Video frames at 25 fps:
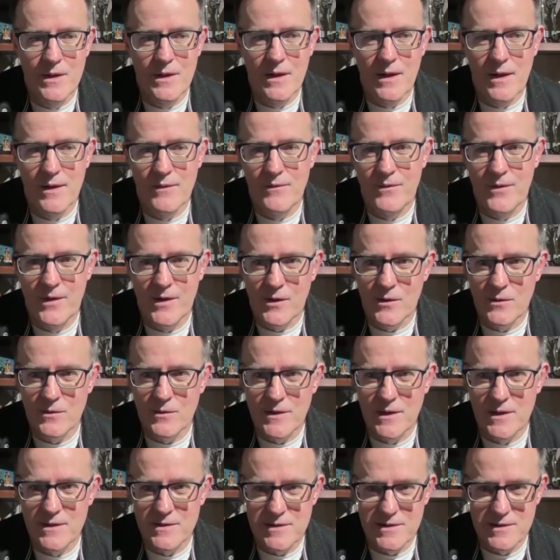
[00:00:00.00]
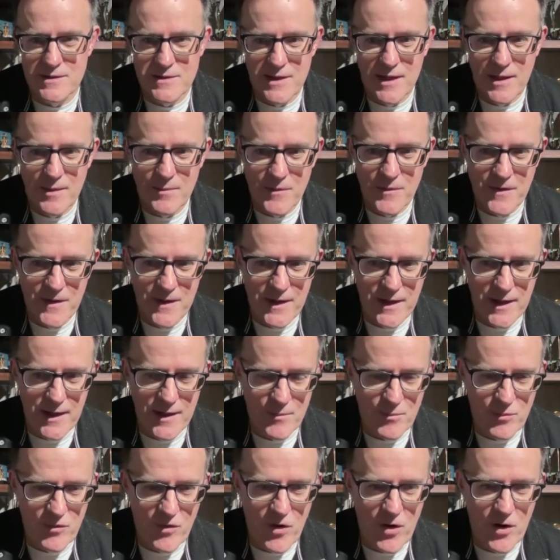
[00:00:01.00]
Vigil does the same thing on
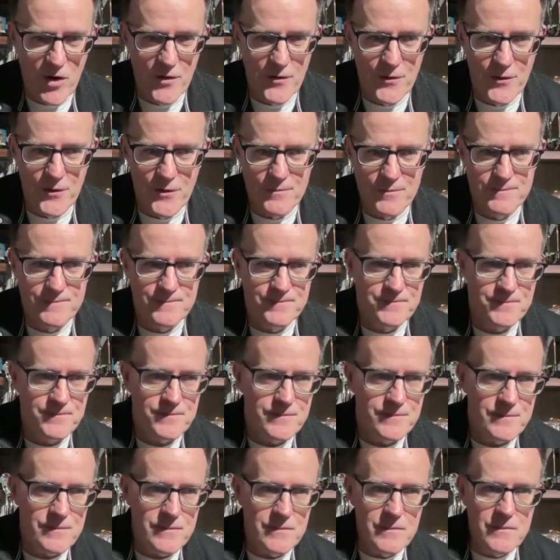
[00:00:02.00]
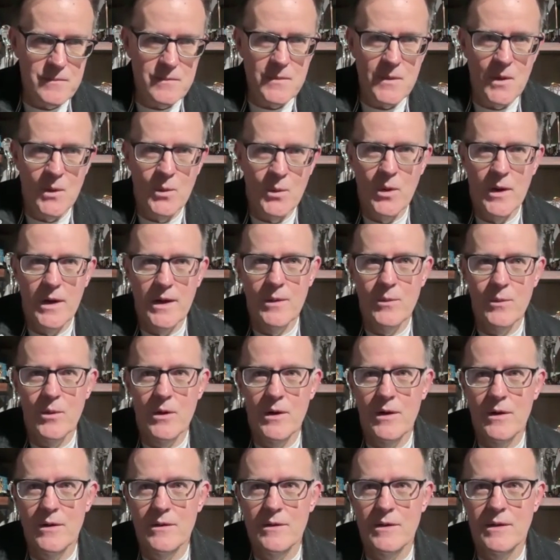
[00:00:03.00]
a broader way
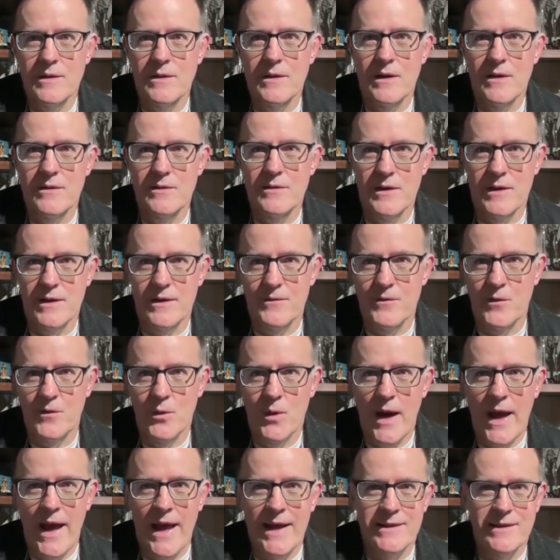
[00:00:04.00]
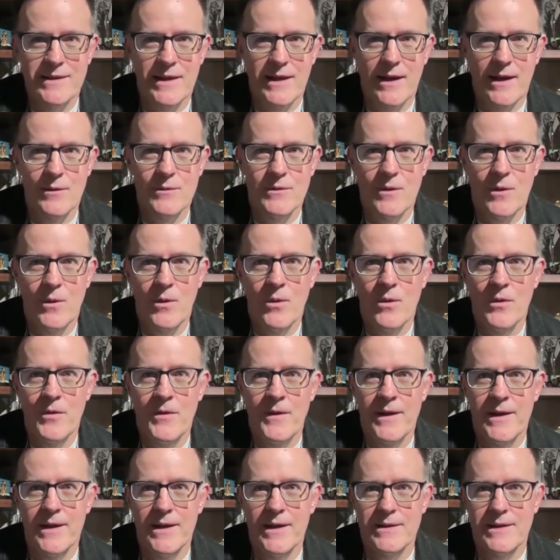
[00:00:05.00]
where it does like if you act out the whole
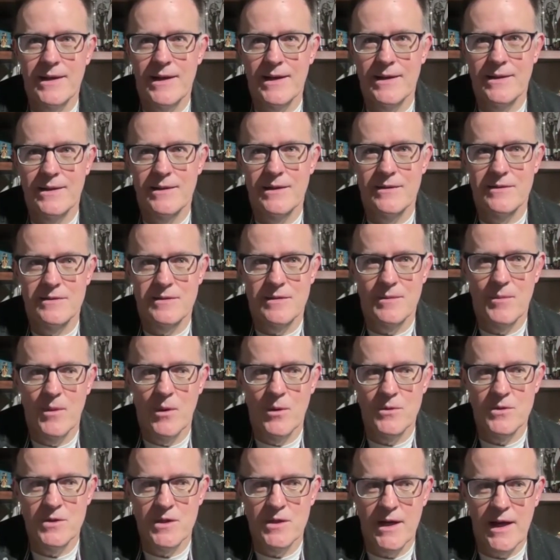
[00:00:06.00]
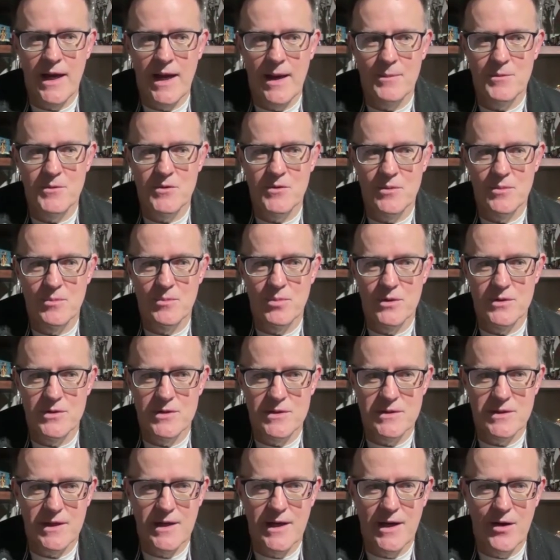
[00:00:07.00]
thing, it kind of does the motion capture and
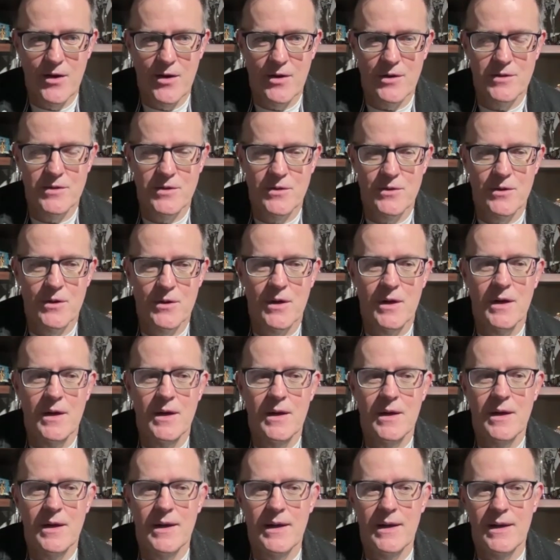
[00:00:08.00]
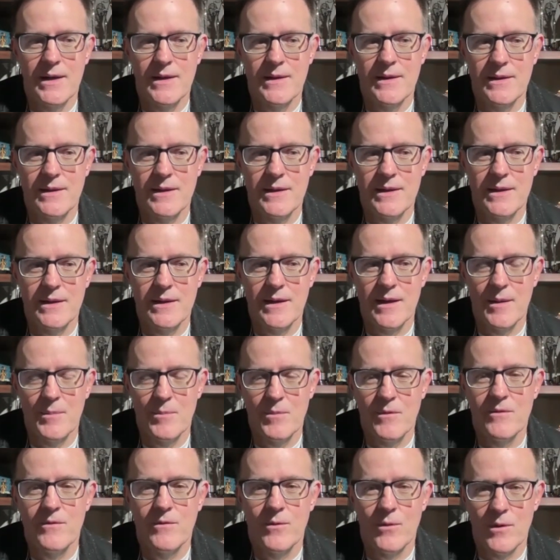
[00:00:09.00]
puts the character and the
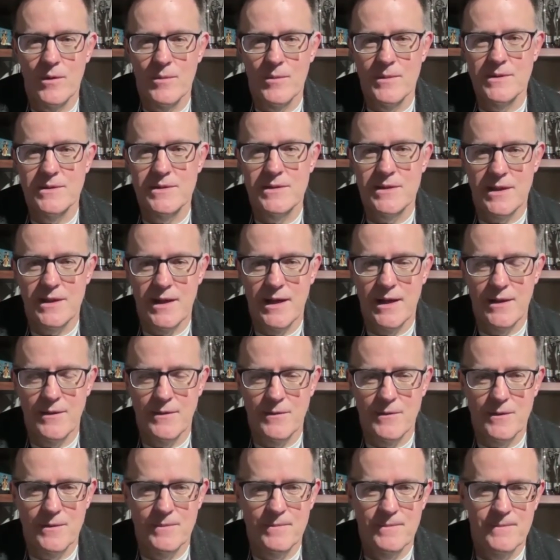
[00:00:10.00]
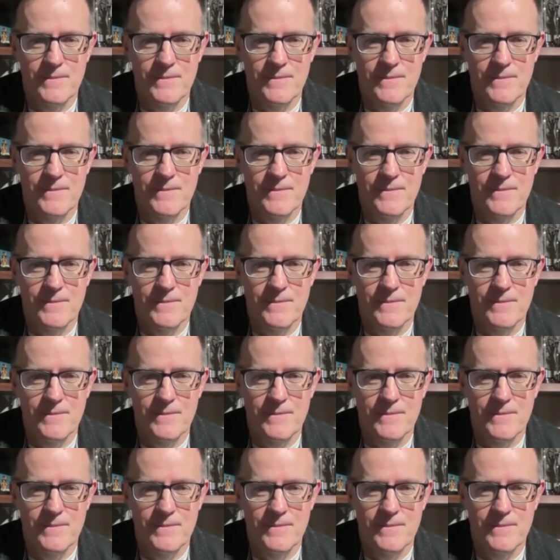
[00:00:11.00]
performance together.